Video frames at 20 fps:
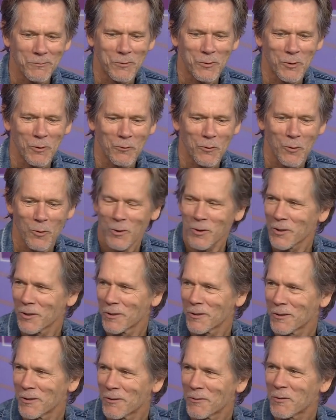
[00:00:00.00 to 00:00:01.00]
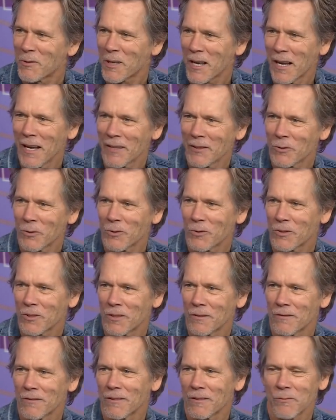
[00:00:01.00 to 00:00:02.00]
divorces and scandals
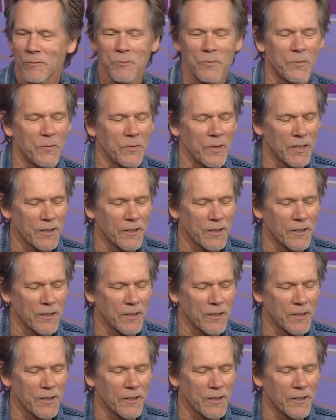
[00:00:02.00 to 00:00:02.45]
and think